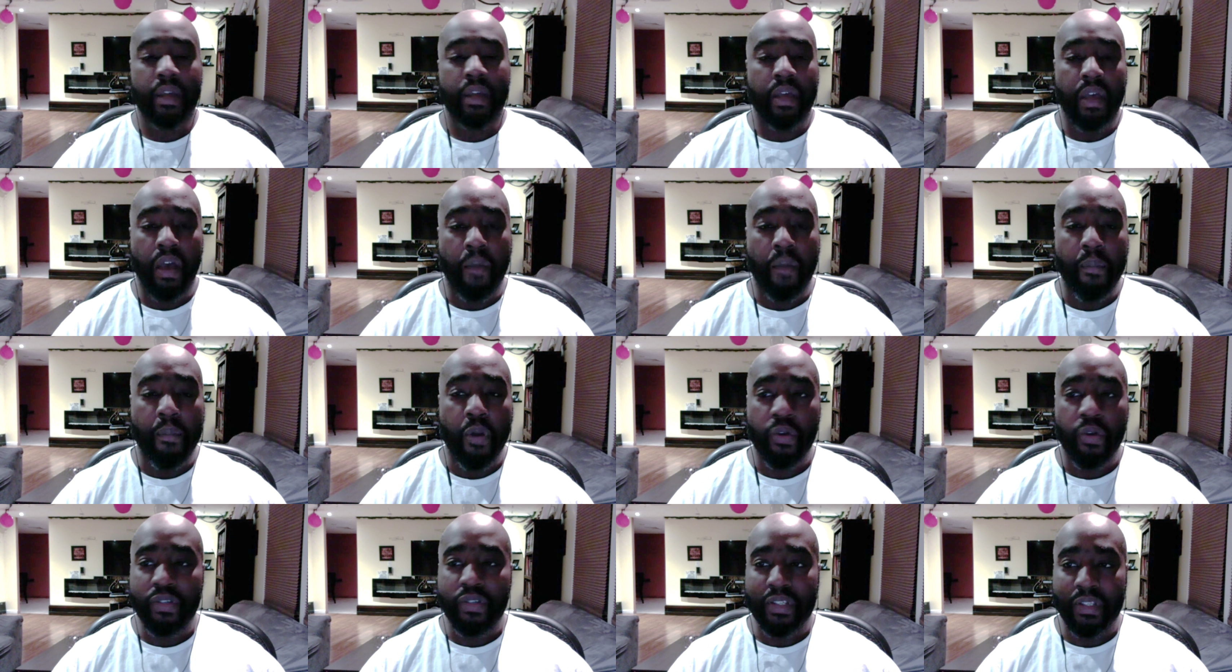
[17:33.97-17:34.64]
a
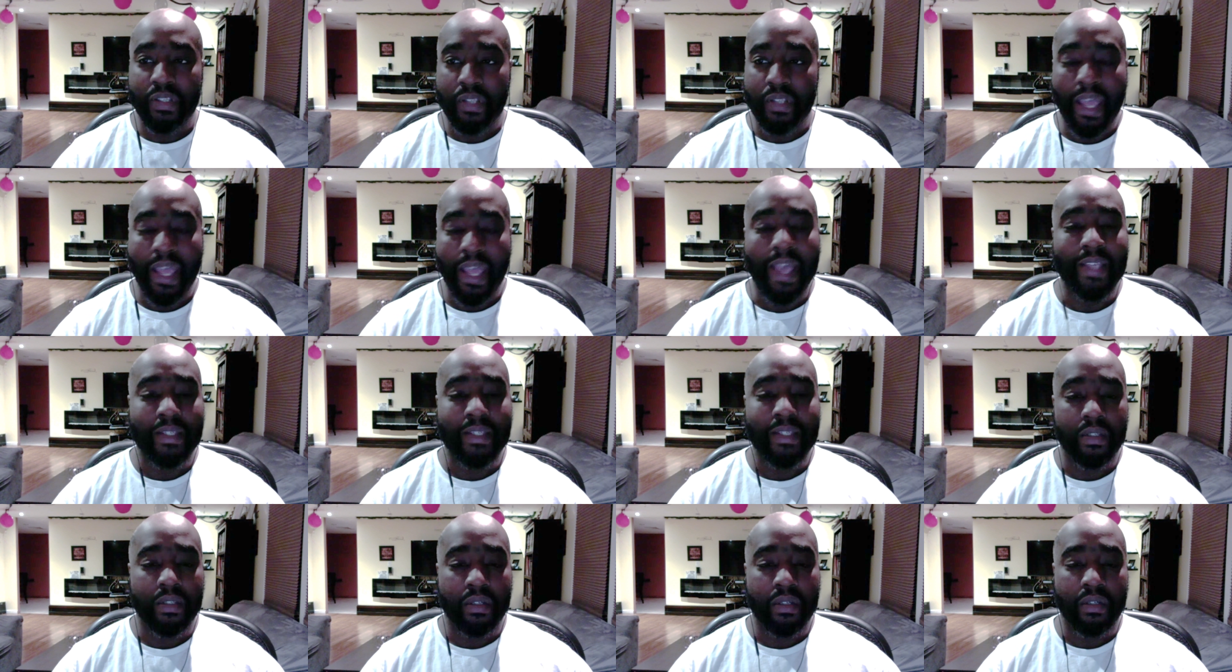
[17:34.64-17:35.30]
person has
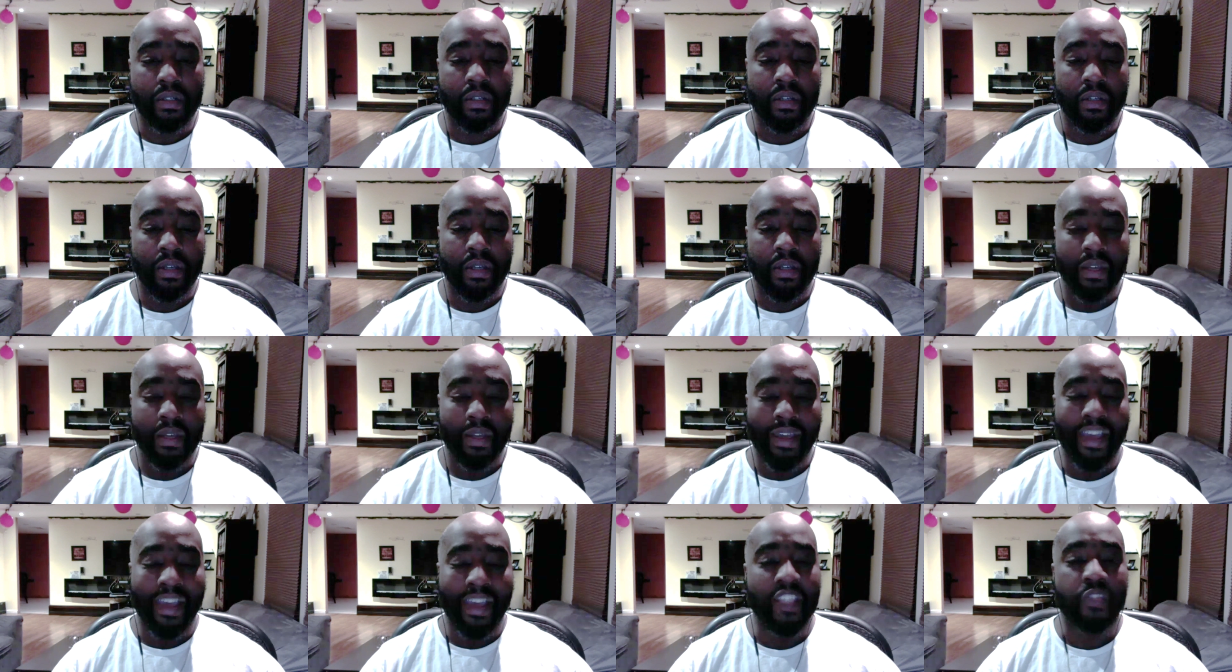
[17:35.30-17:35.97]
to
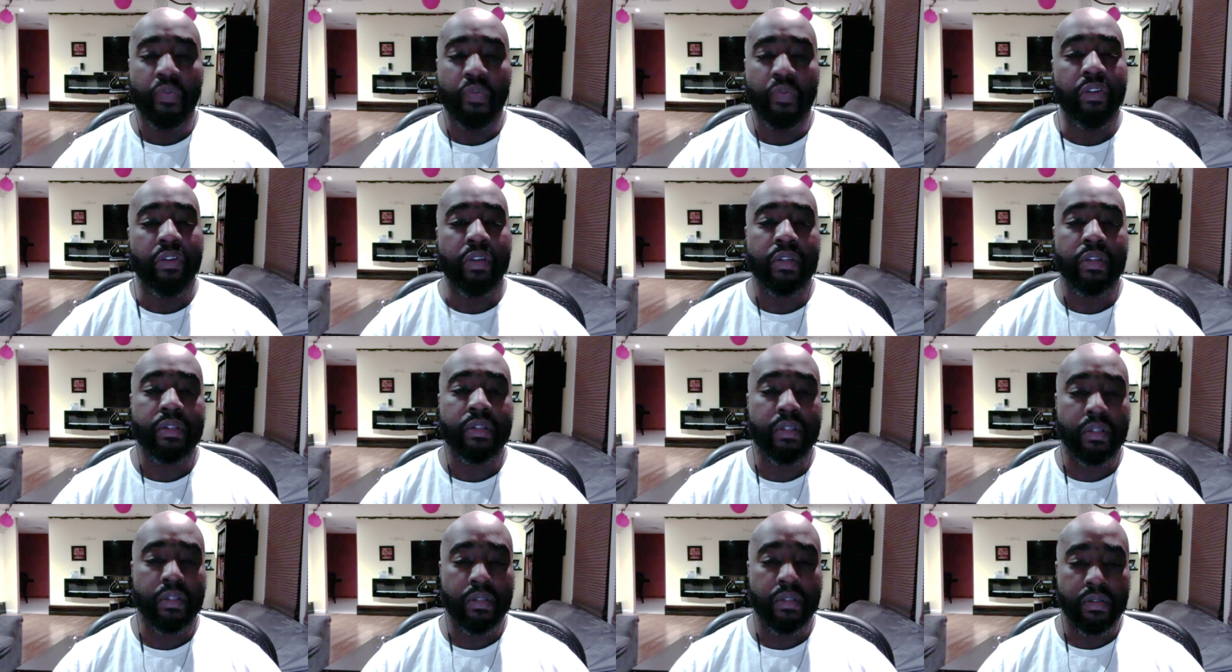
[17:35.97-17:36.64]
experience
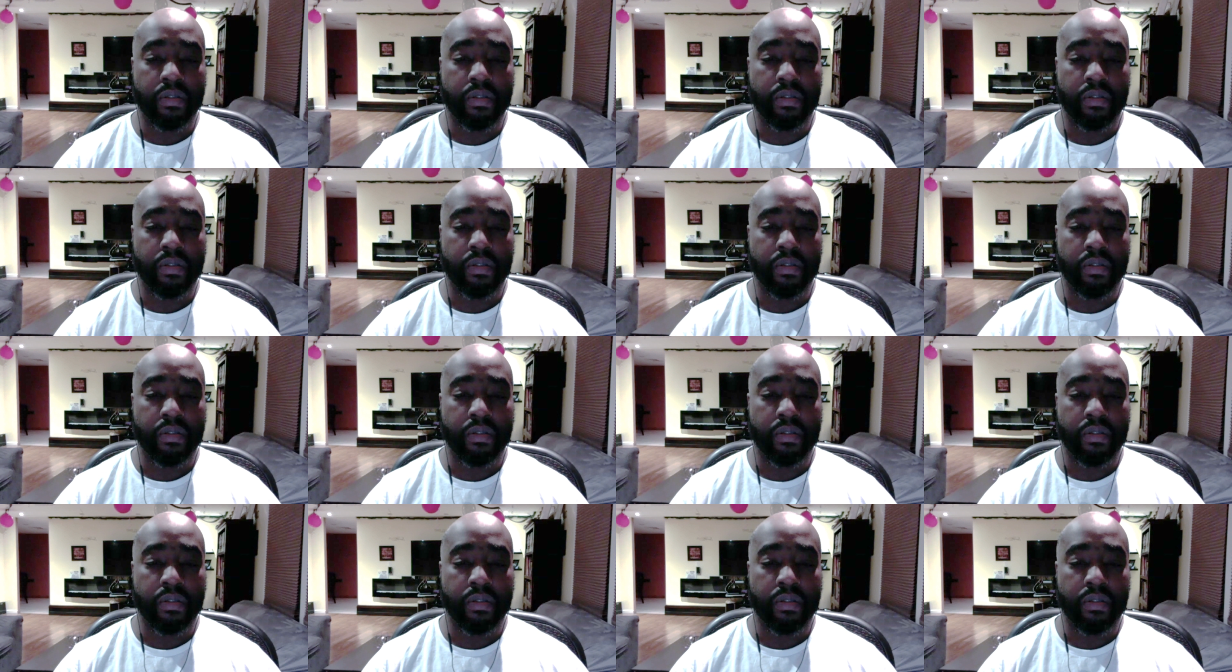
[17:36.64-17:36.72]
this,